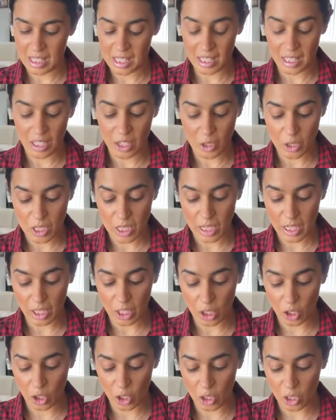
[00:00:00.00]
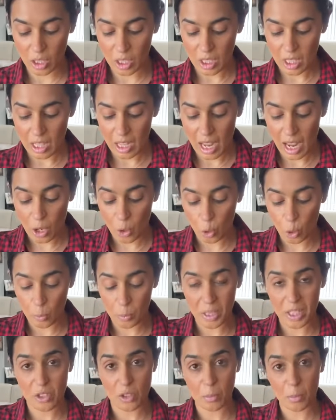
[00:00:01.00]
And they don't take long at all
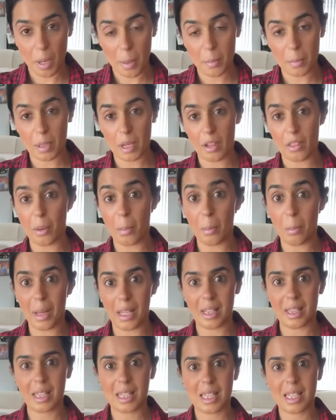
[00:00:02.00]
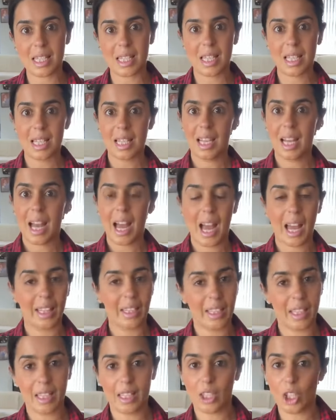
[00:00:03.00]
because remember the mince and
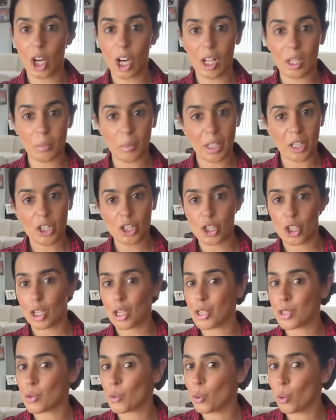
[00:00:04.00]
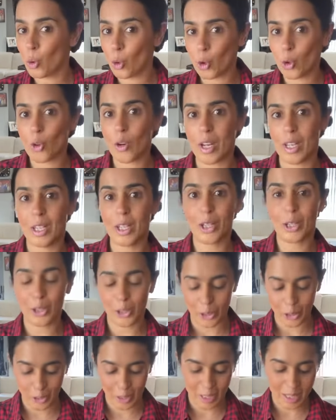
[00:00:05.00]
the dal mixture is already
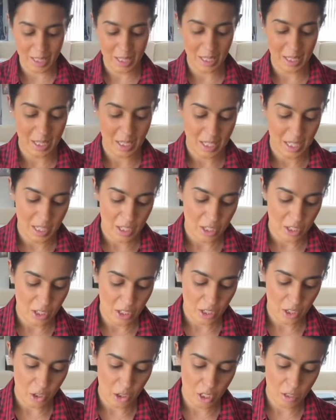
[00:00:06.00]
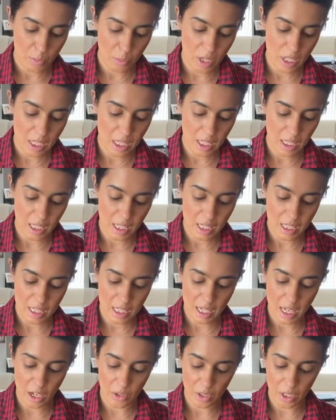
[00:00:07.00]
cooked. So just pressing these
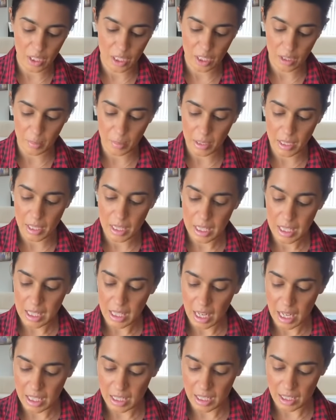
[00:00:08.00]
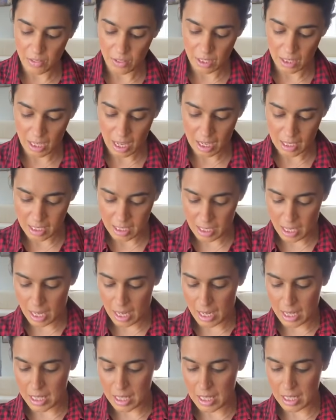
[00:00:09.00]
down a little bit and giving that
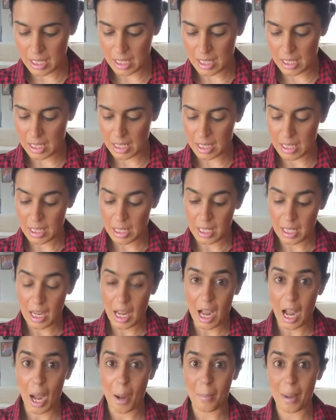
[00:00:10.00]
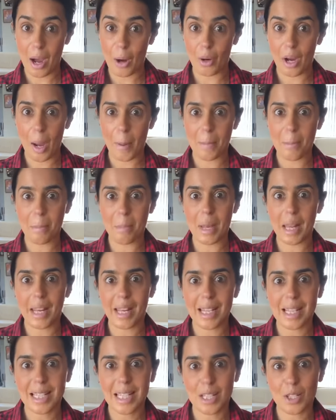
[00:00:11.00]
side about a
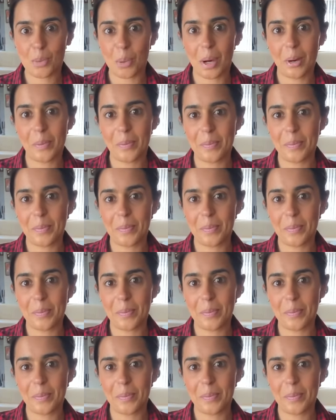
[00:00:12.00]
minute as well.